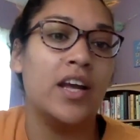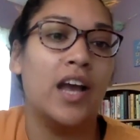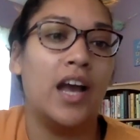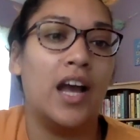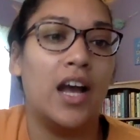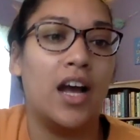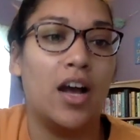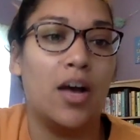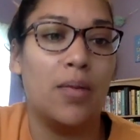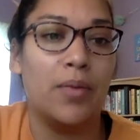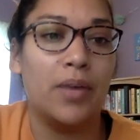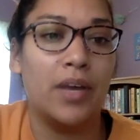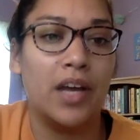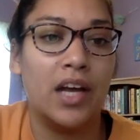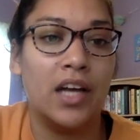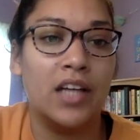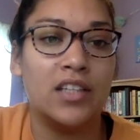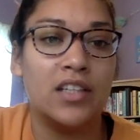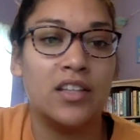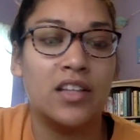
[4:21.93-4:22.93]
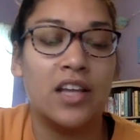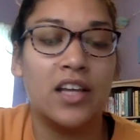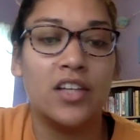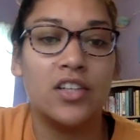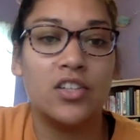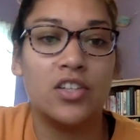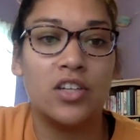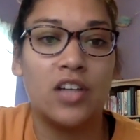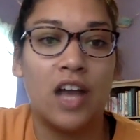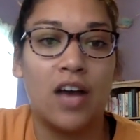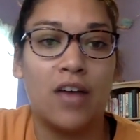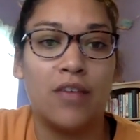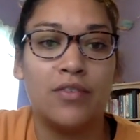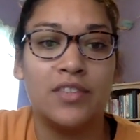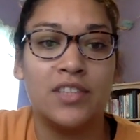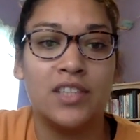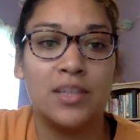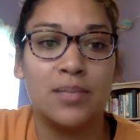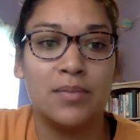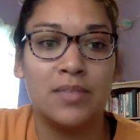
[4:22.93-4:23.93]
And they should have
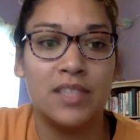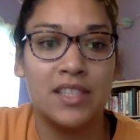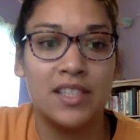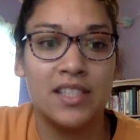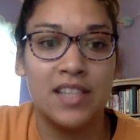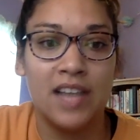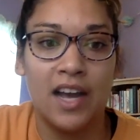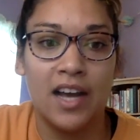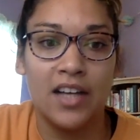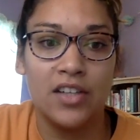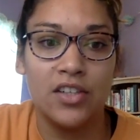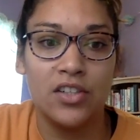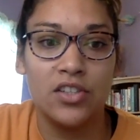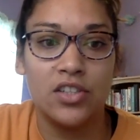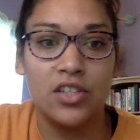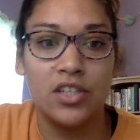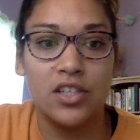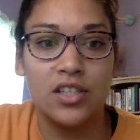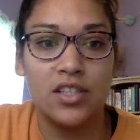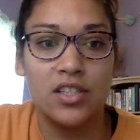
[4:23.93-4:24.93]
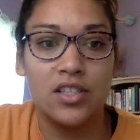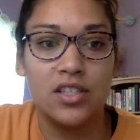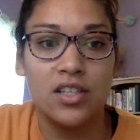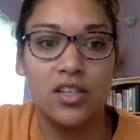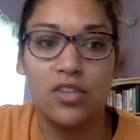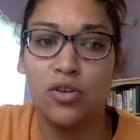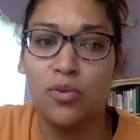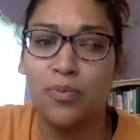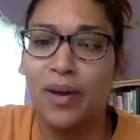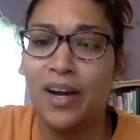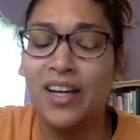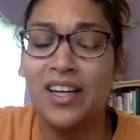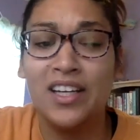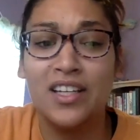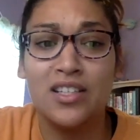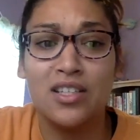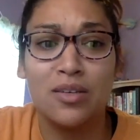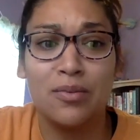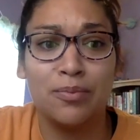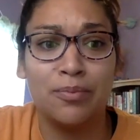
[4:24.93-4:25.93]
some design sheets. You might need
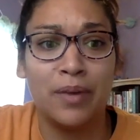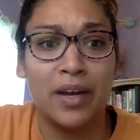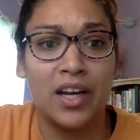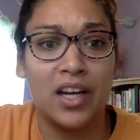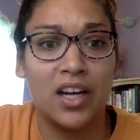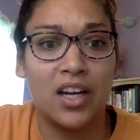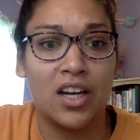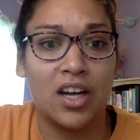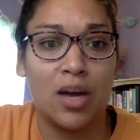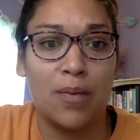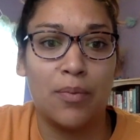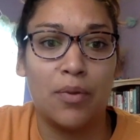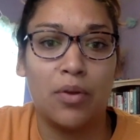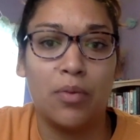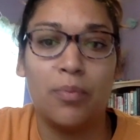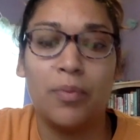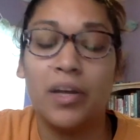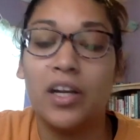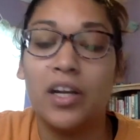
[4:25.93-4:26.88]
to make a couple, but